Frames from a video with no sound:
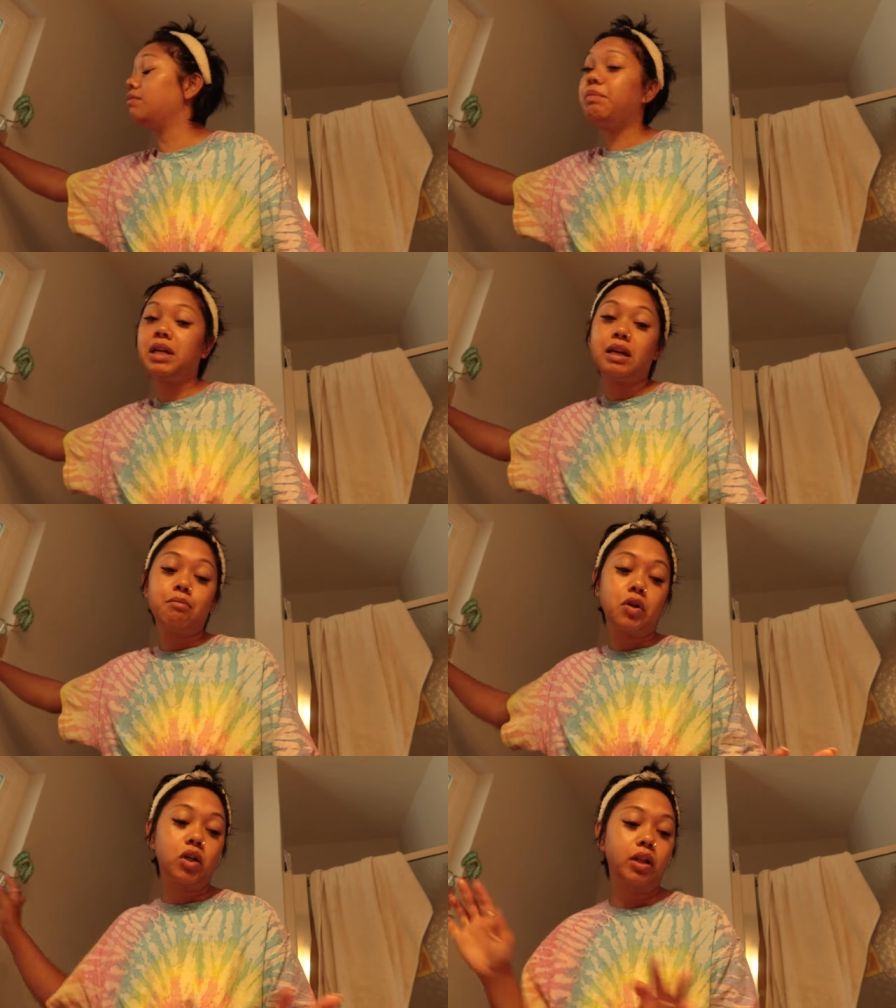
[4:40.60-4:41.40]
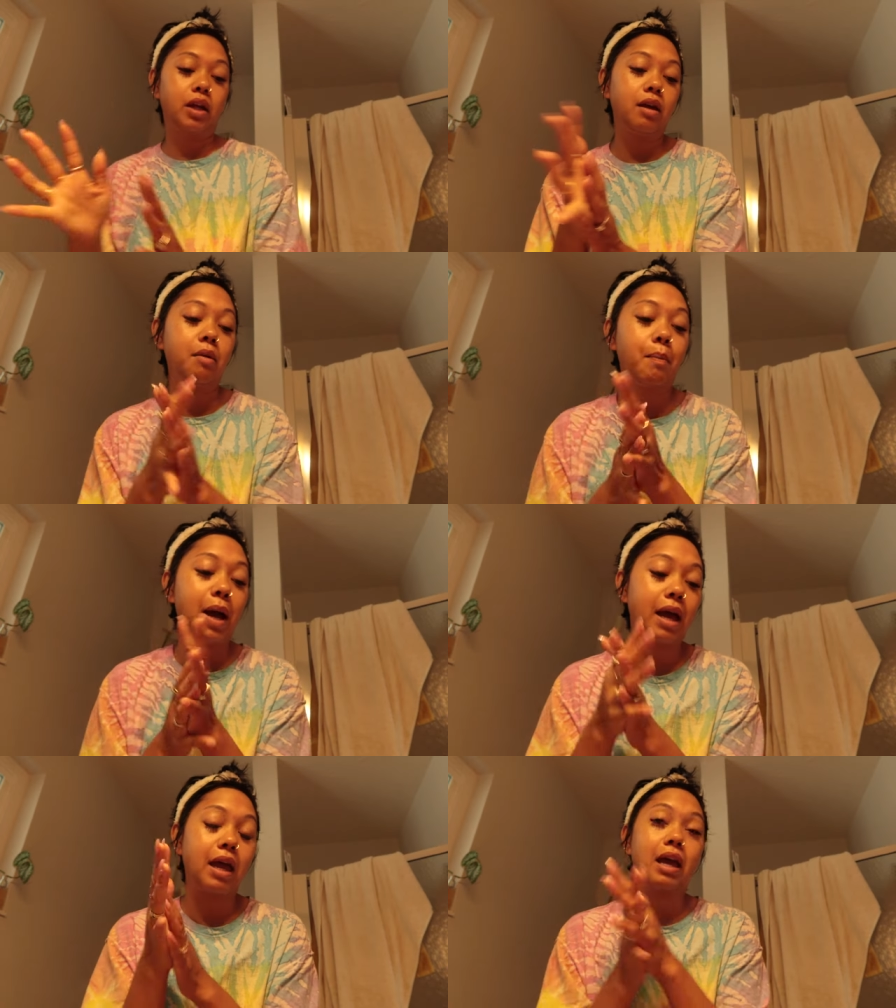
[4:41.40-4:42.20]
have to be in Berkeley
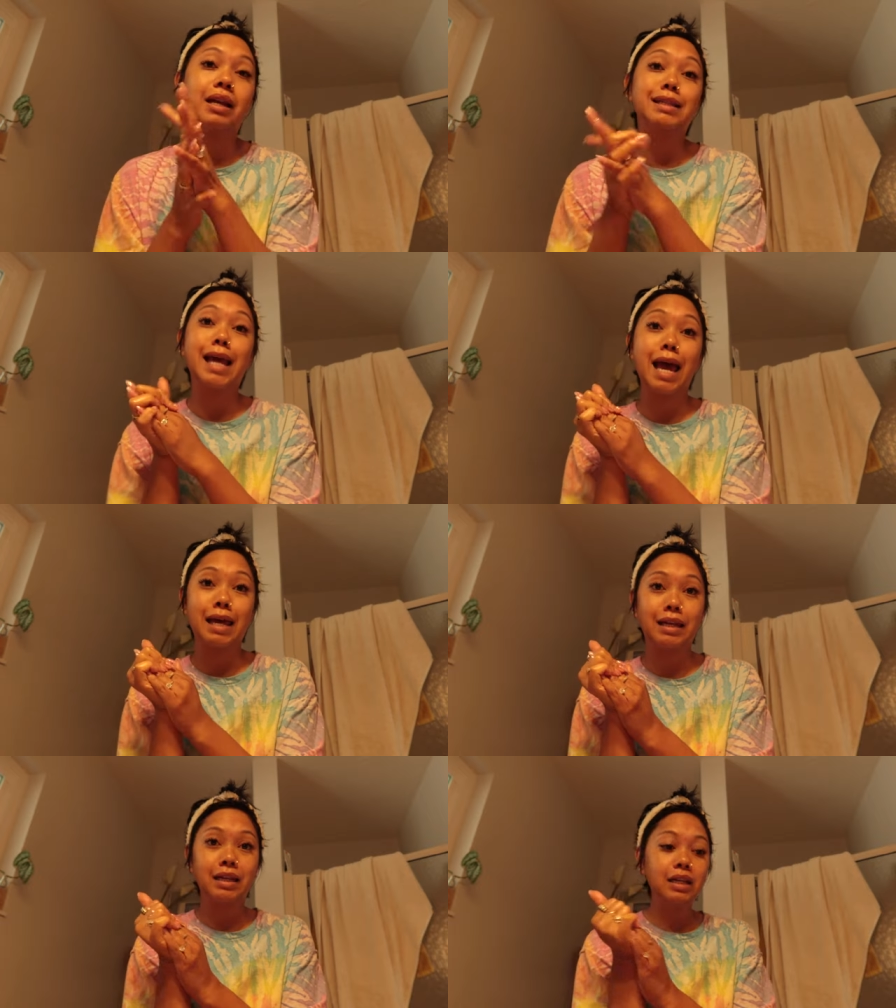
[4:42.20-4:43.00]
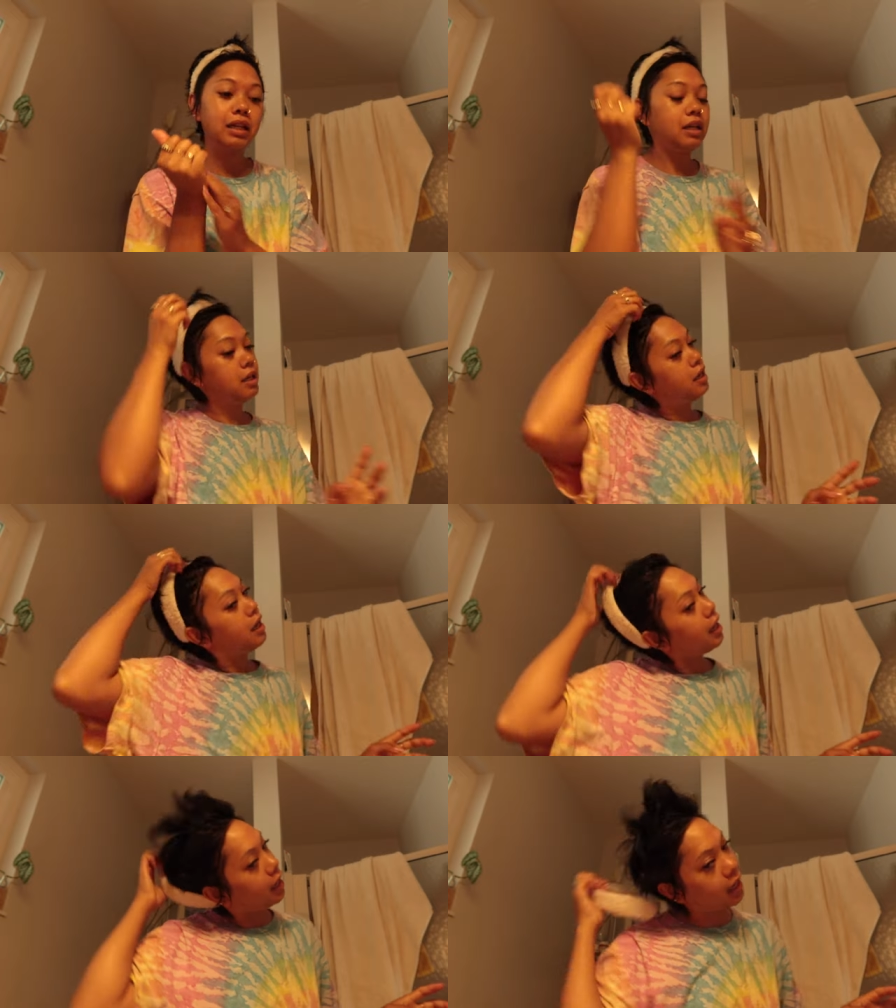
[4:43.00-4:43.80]
by 10,
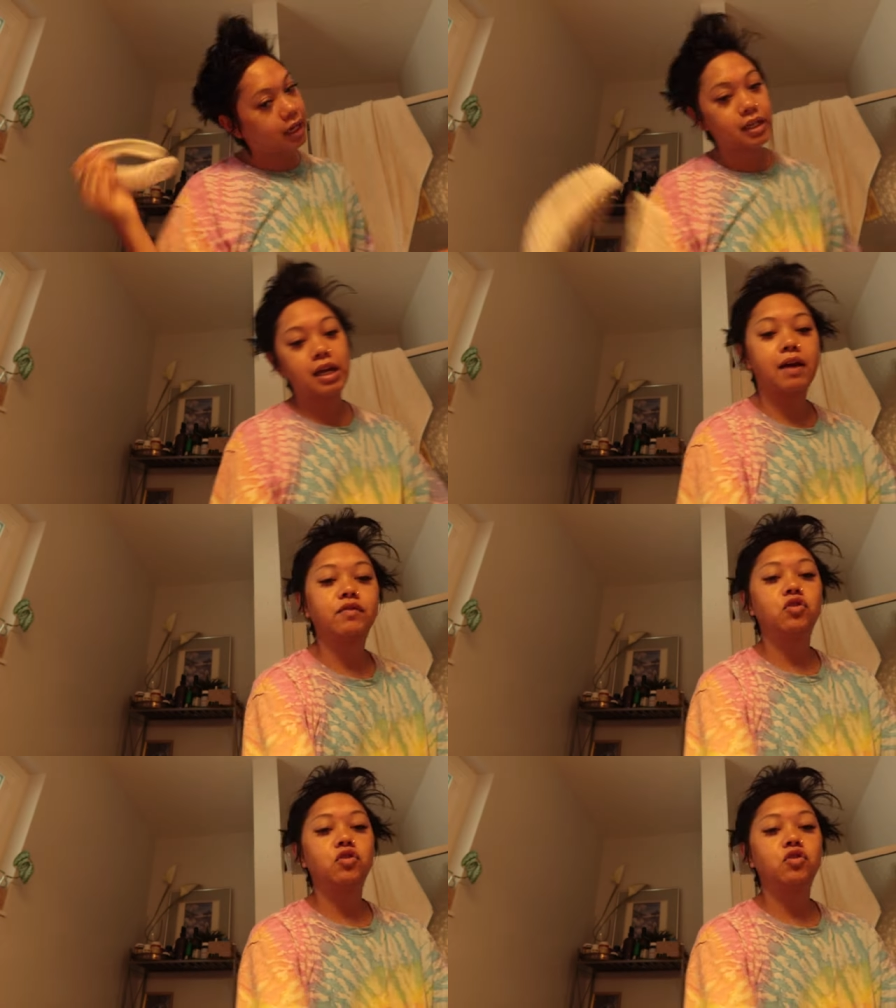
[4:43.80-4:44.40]
and I have to